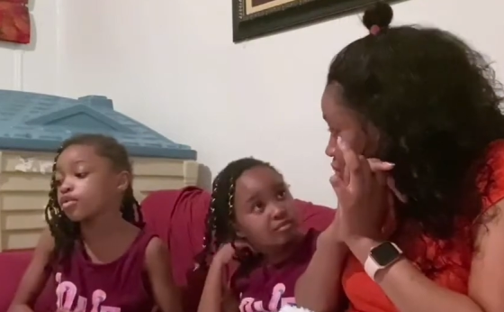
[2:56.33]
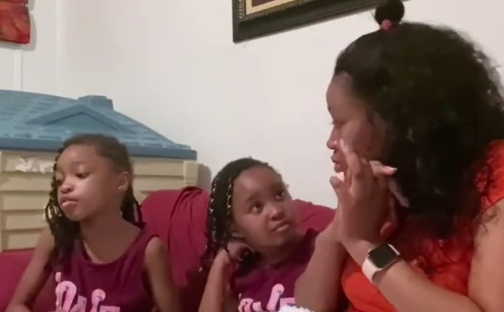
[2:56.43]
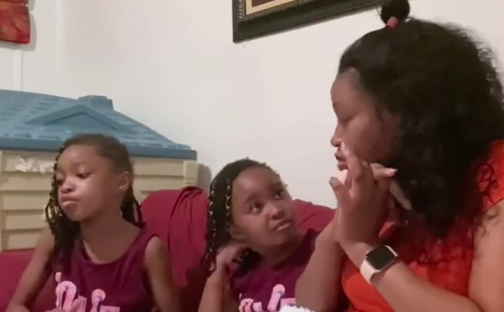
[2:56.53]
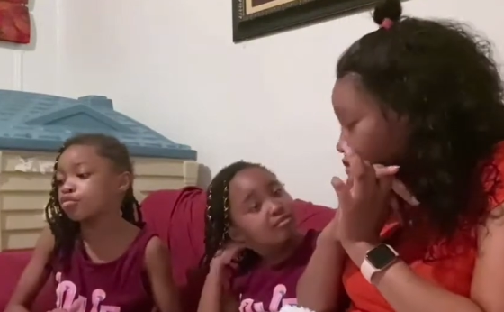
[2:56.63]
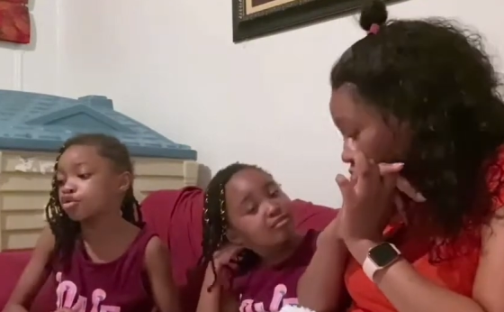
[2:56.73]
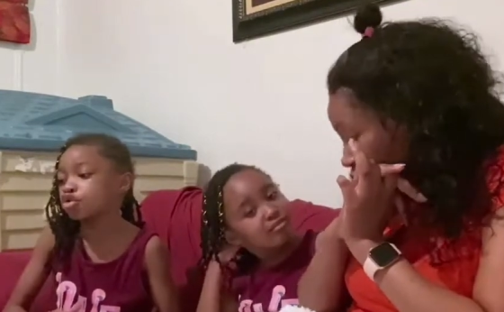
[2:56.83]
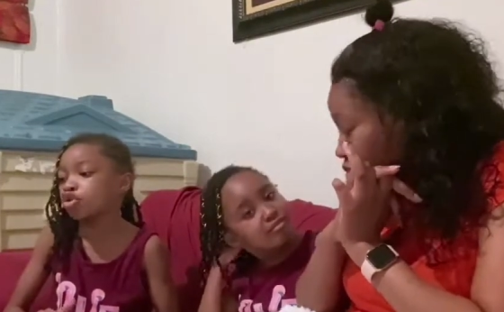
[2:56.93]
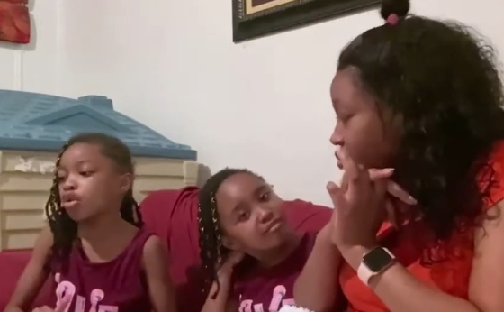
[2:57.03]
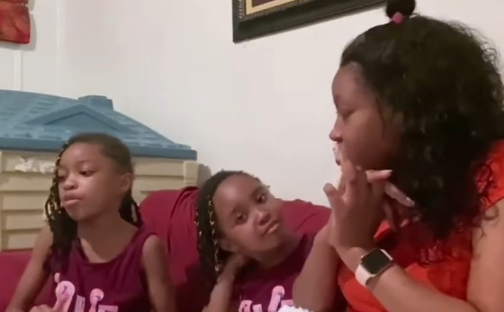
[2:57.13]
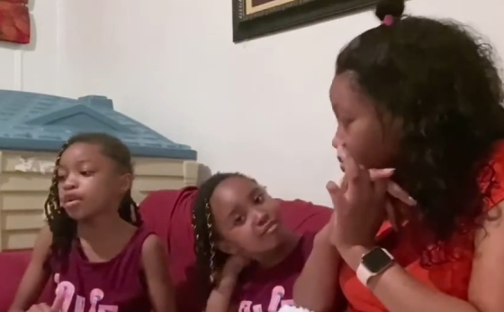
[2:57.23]
Speaker 1: for
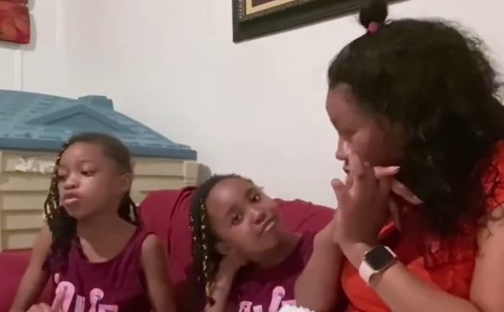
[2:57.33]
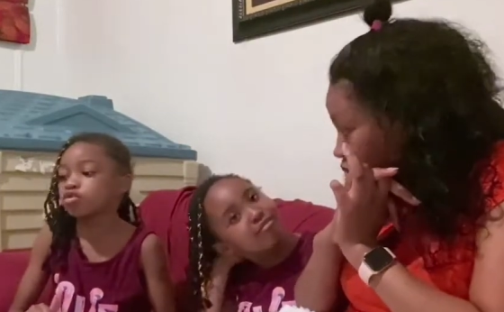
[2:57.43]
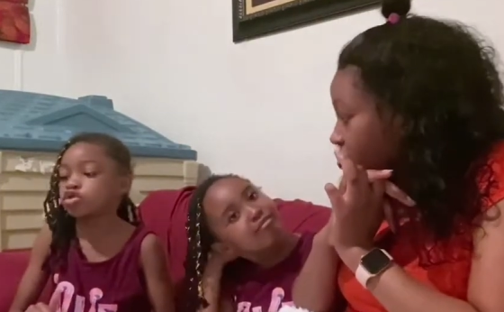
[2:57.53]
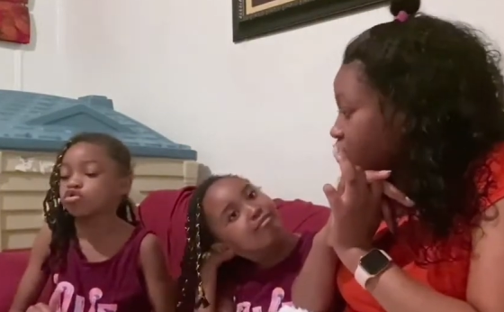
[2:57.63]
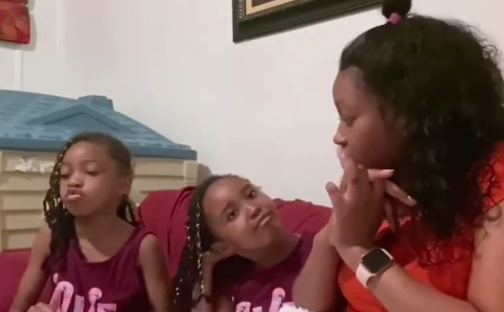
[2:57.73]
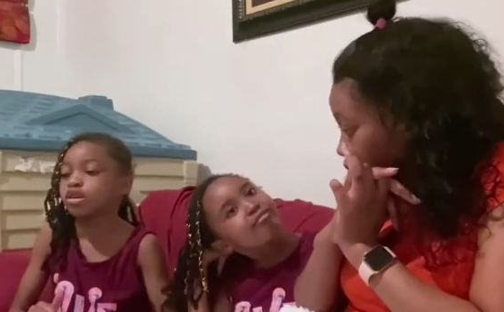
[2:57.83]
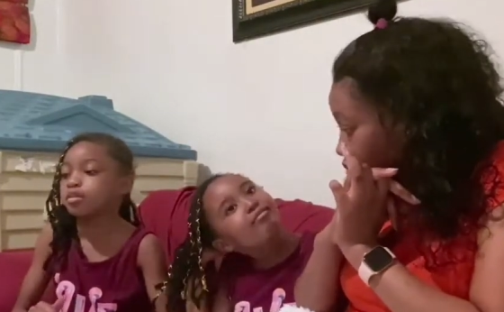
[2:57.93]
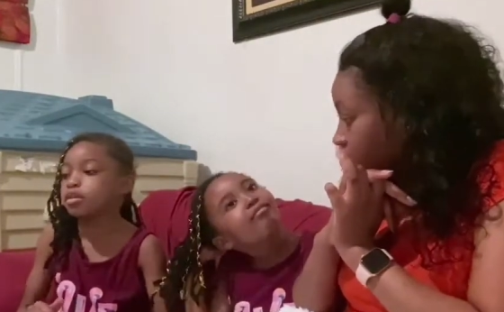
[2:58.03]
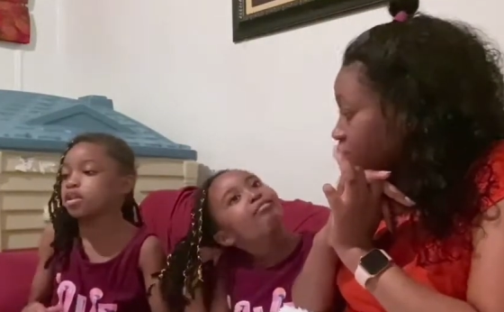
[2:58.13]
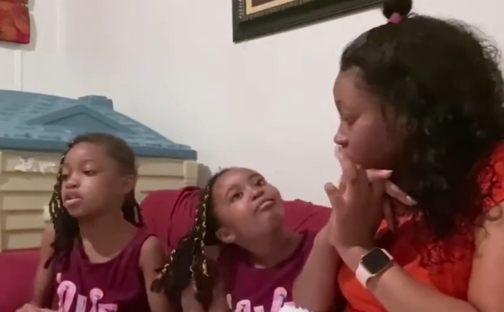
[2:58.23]
stopping or
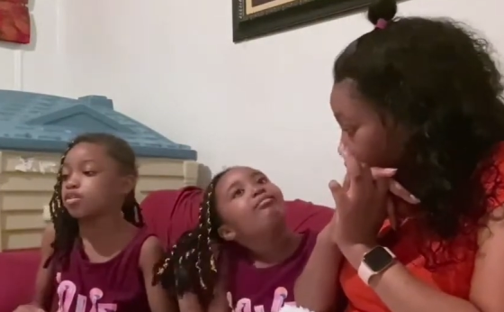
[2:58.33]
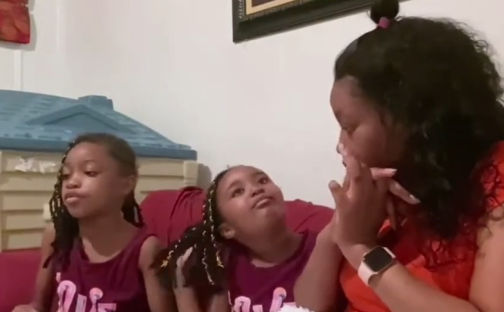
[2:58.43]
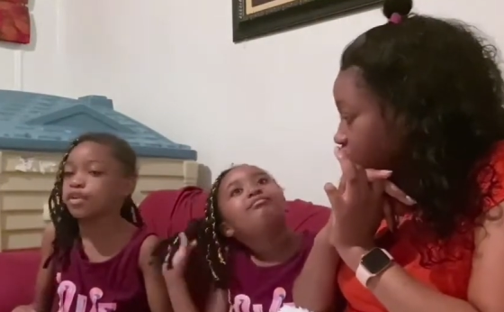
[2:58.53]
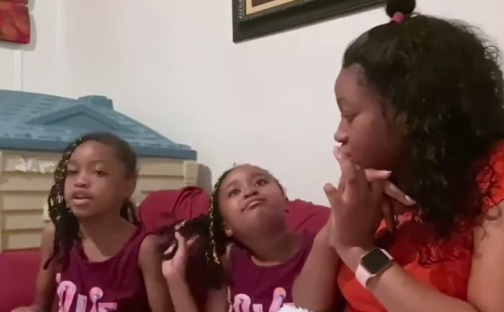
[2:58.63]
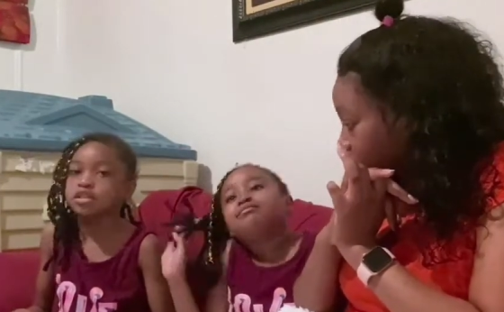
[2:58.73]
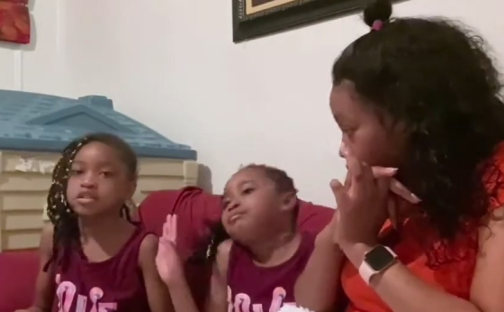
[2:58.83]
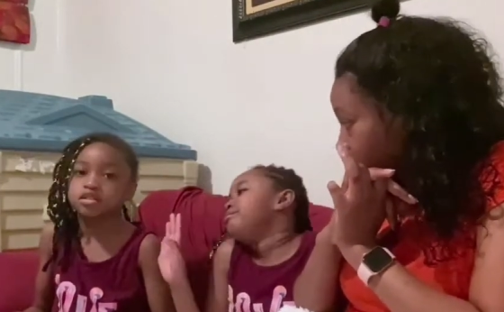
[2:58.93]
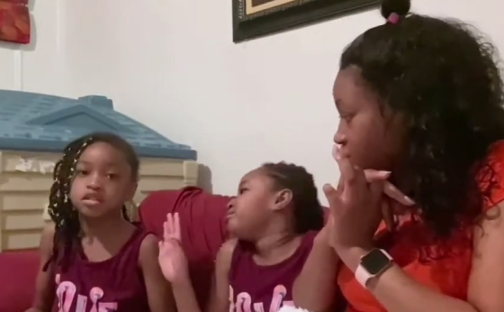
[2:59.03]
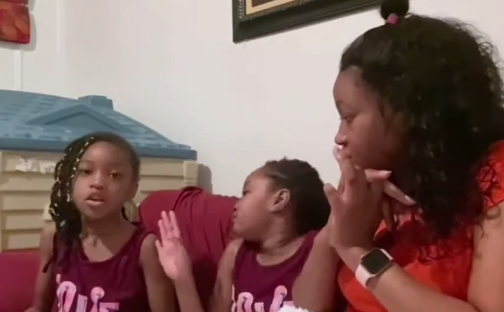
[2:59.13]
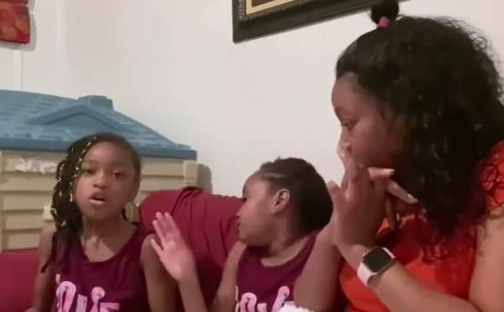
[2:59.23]
screaming in your face
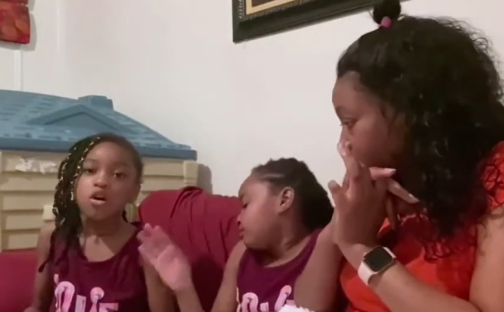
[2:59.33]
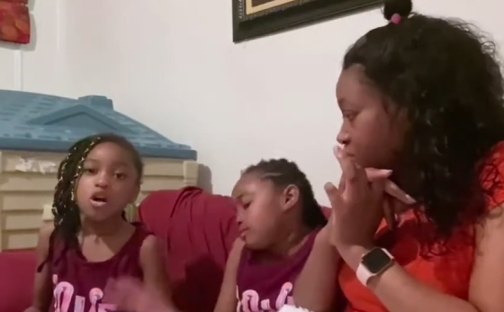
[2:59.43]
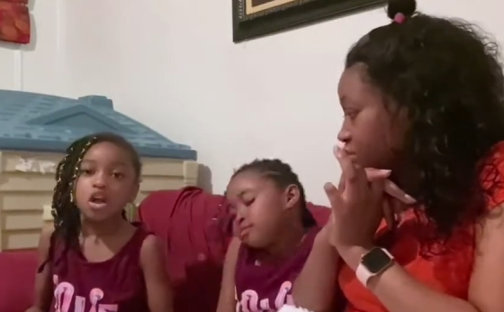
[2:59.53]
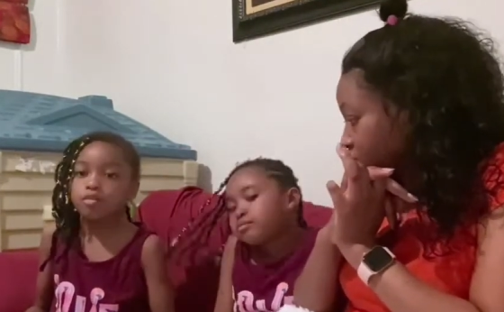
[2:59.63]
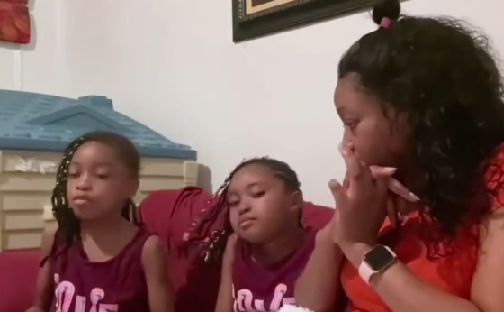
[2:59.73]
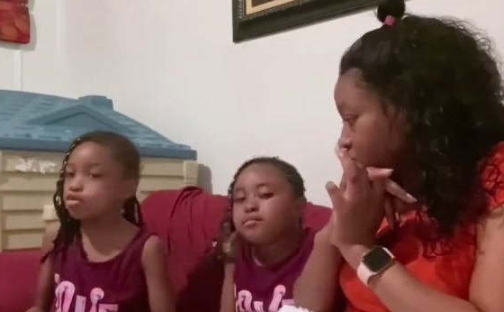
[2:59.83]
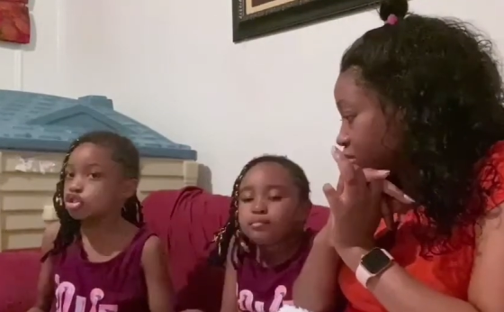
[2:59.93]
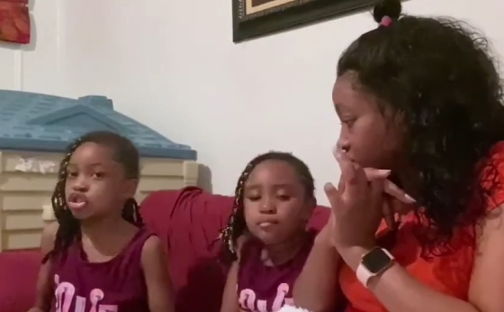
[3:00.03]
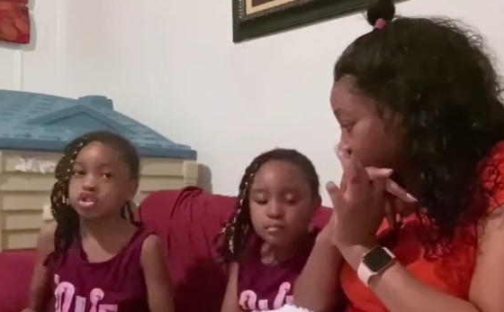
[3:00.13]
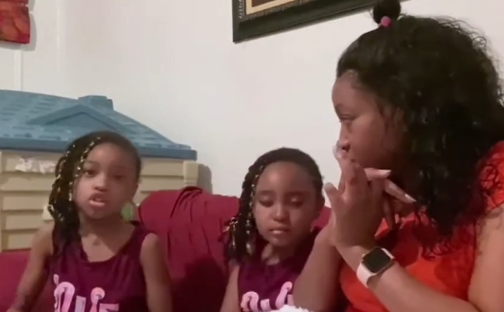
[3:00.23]
in
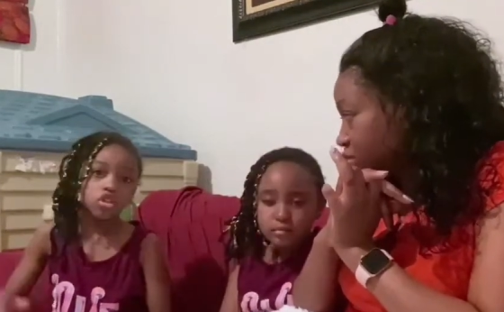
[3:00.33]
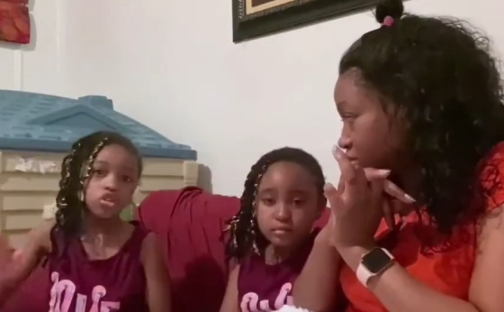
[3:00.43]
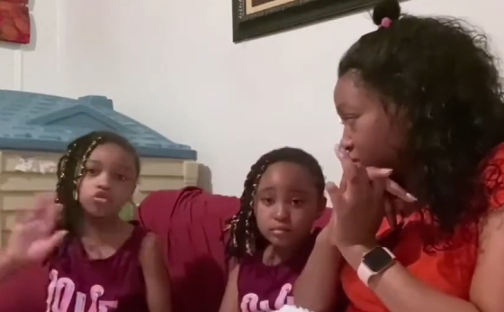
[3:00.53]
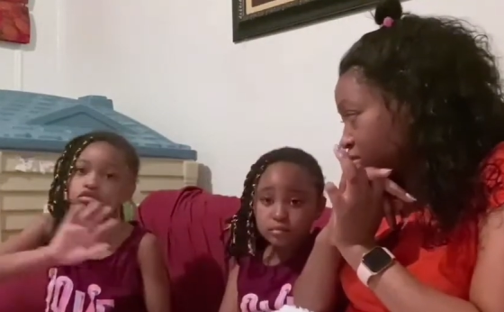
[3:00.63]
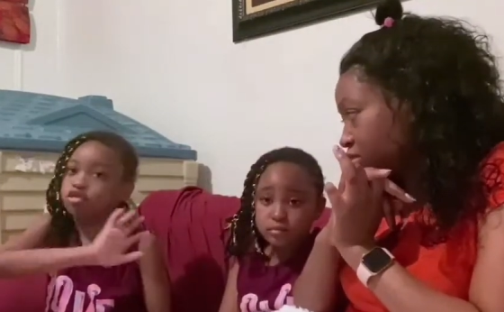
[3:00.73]
person. Do